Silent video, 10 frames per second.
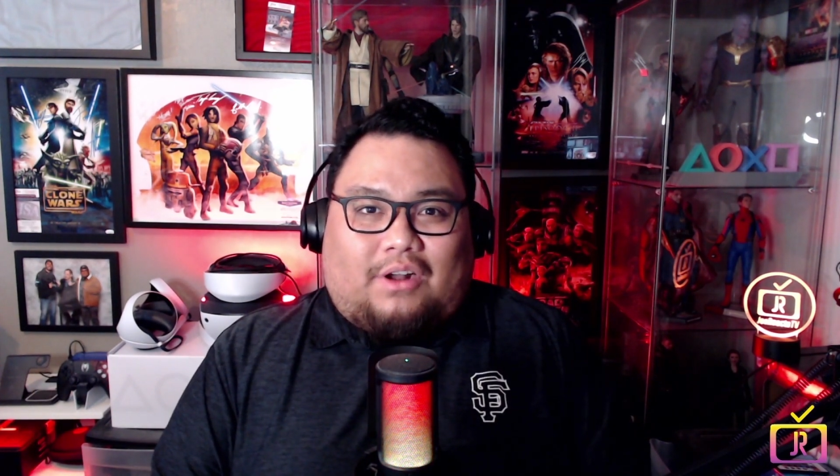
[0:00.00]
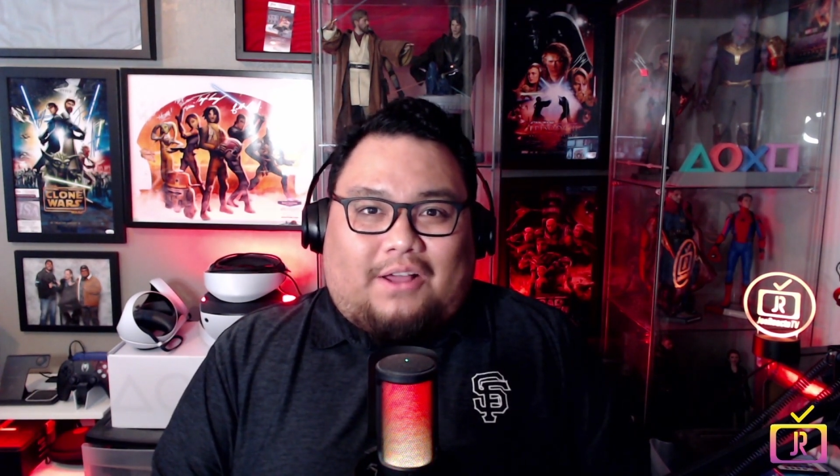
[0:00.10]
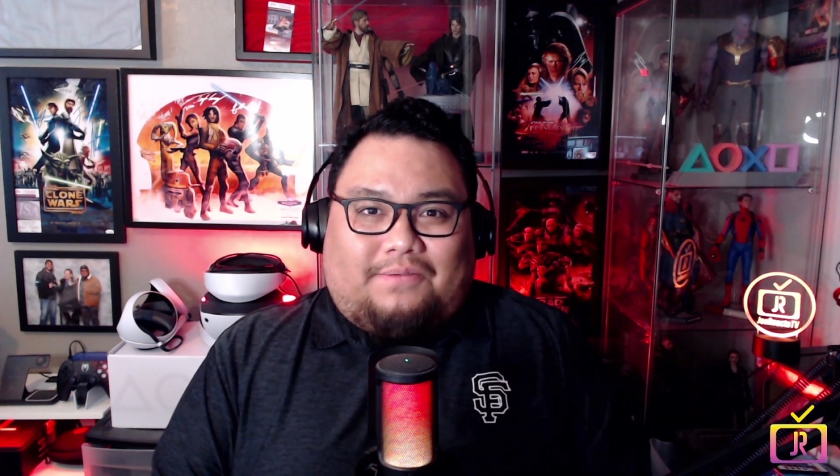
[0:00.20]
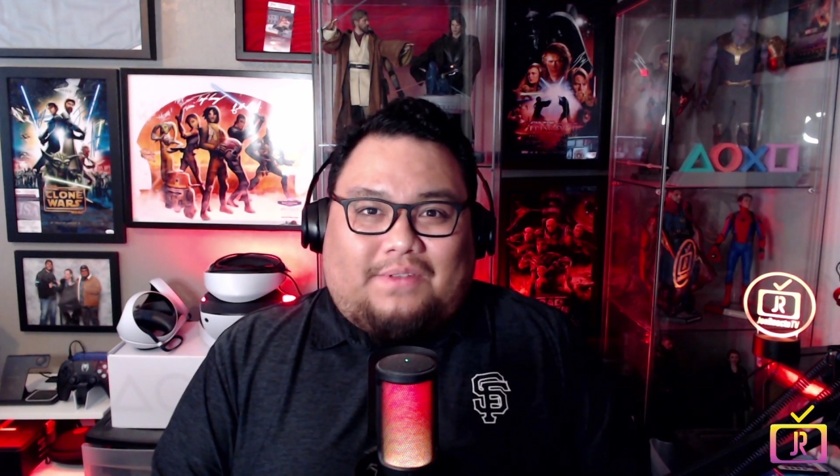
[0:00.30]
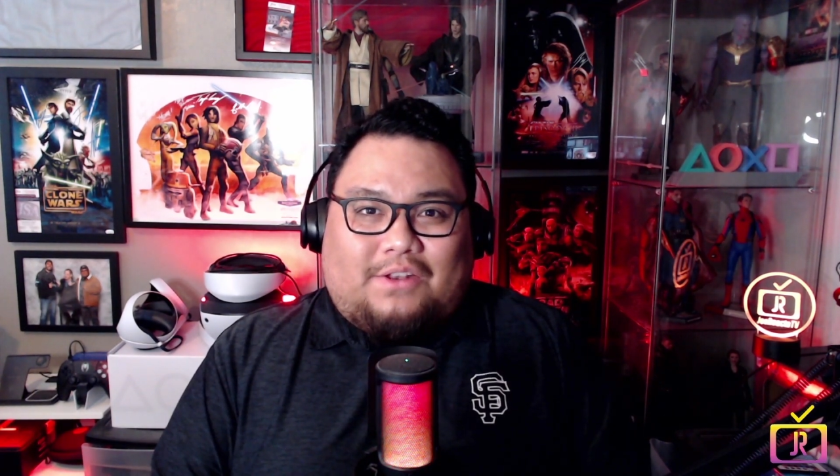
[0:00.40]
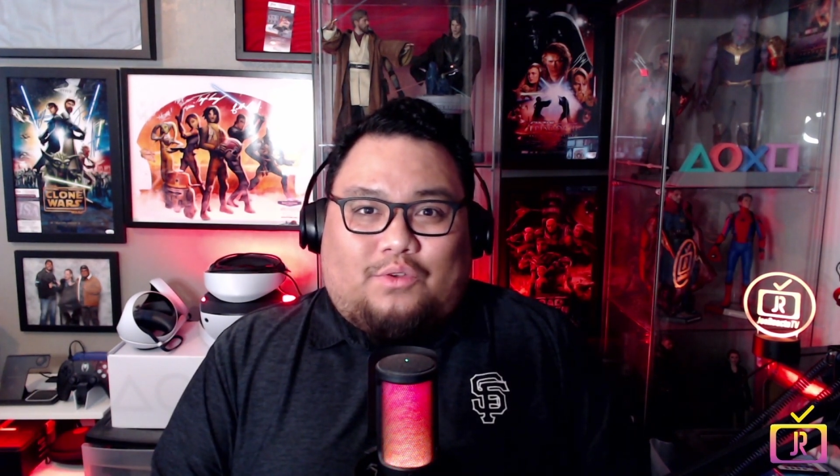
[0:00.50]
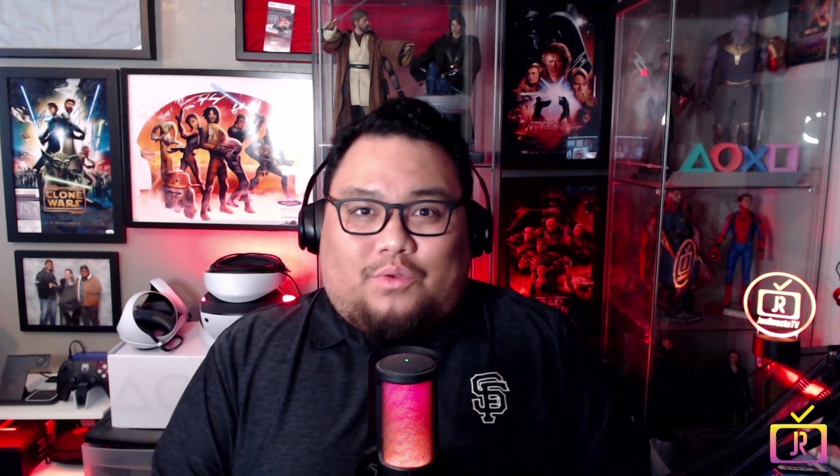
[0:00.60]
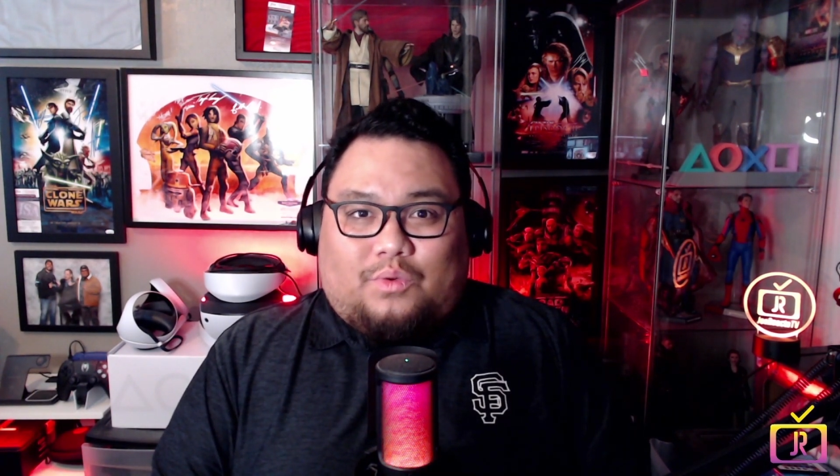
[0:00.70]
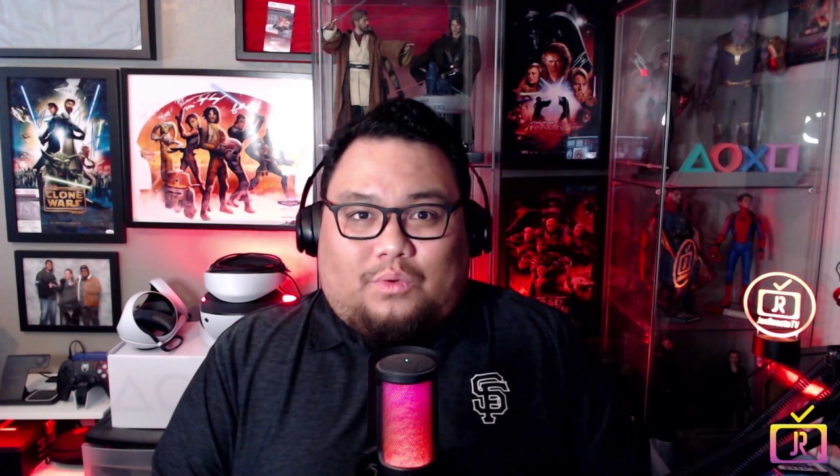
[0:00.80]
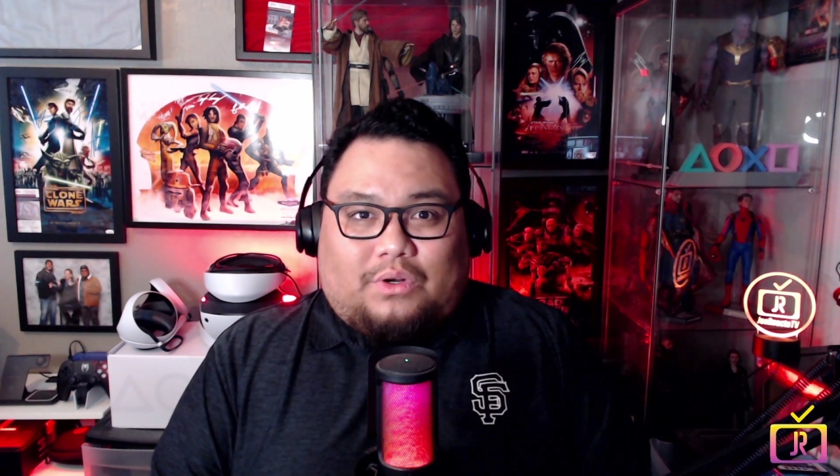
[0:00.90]
off in New
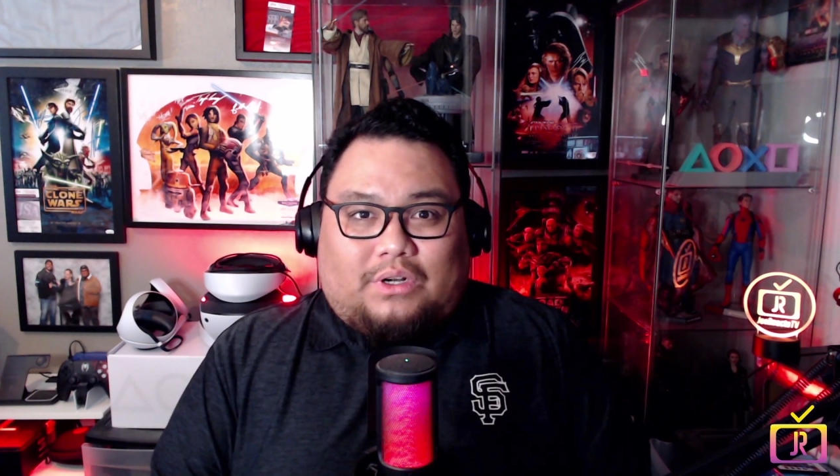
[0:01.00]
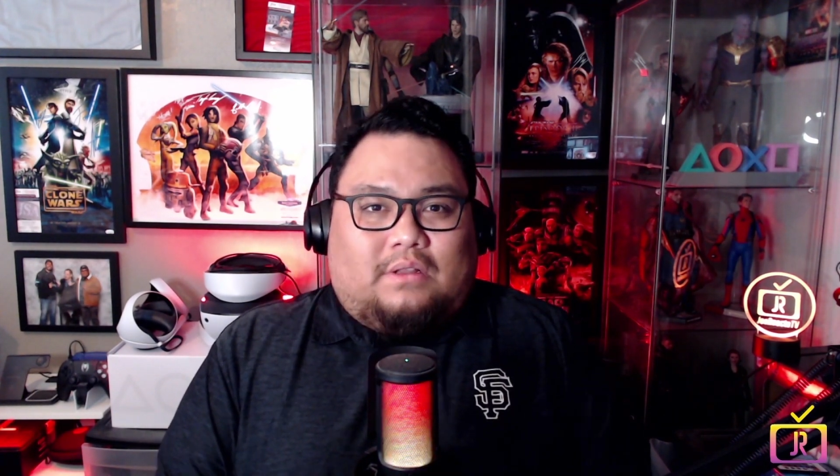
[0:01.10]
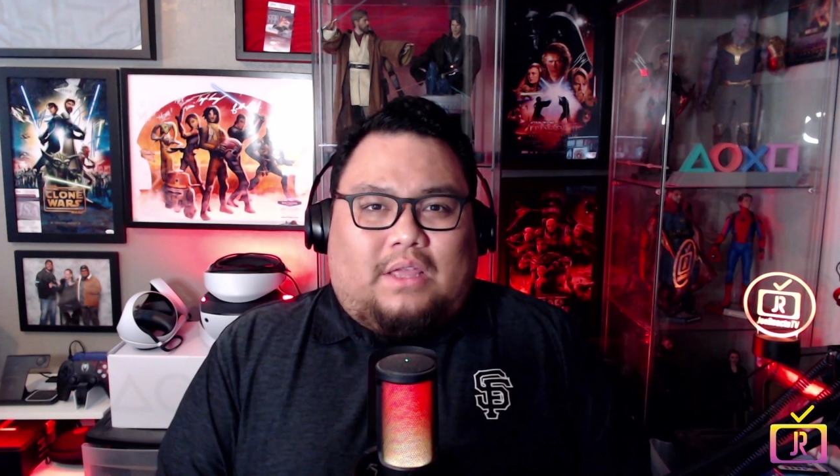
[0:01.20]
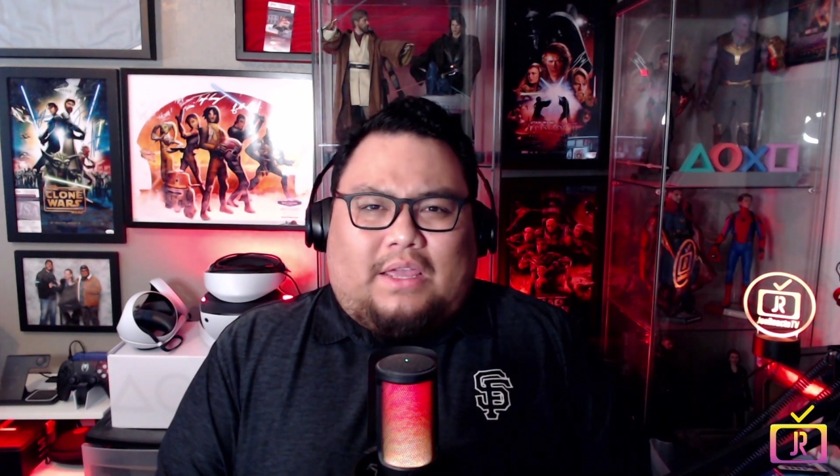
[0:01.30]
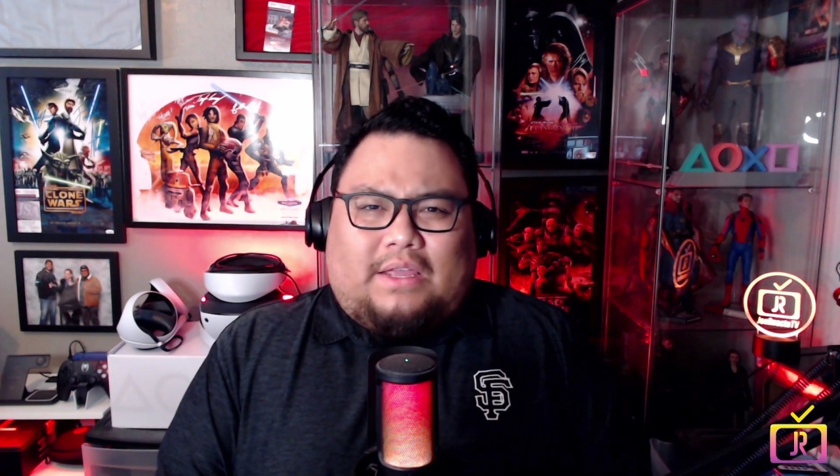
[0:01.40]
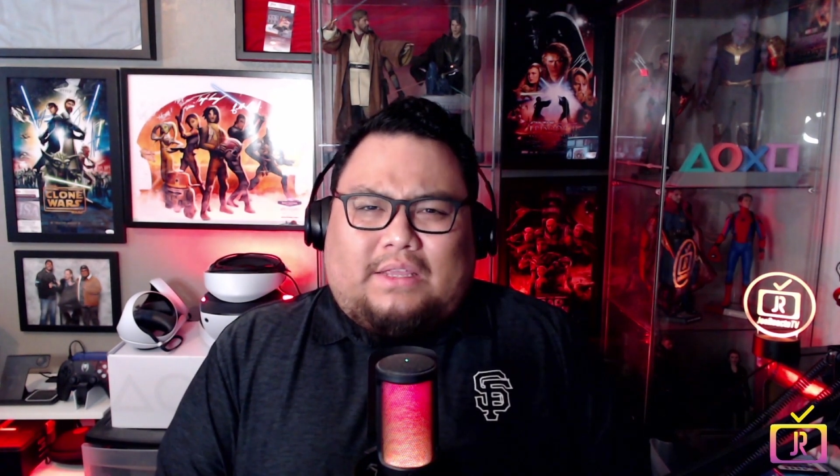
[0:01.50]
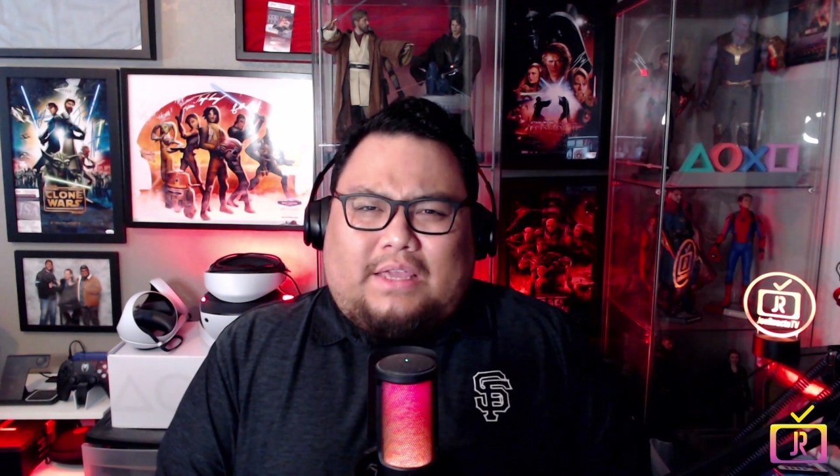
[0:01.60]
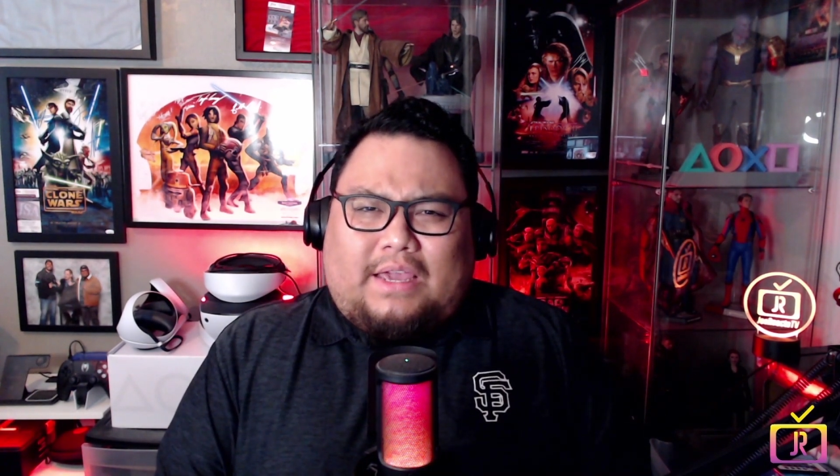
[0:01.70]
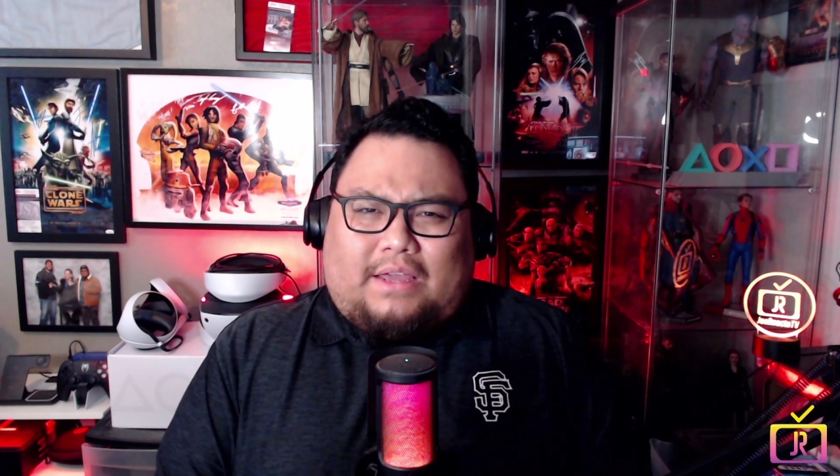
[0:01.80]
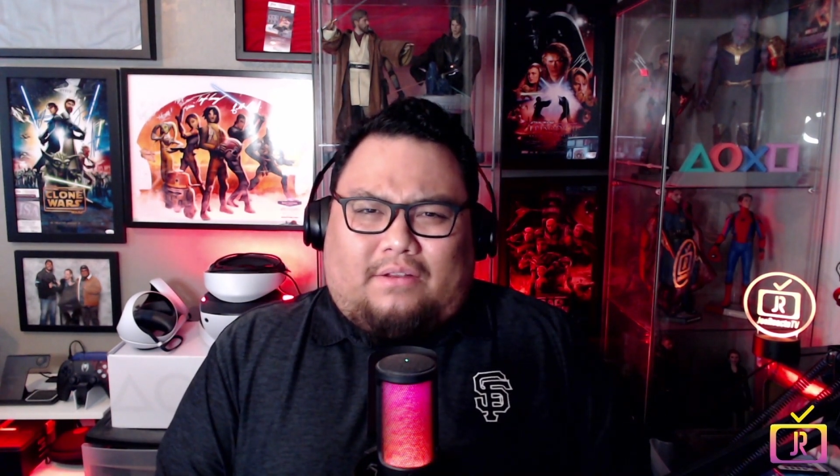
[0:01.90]
York. And yeah,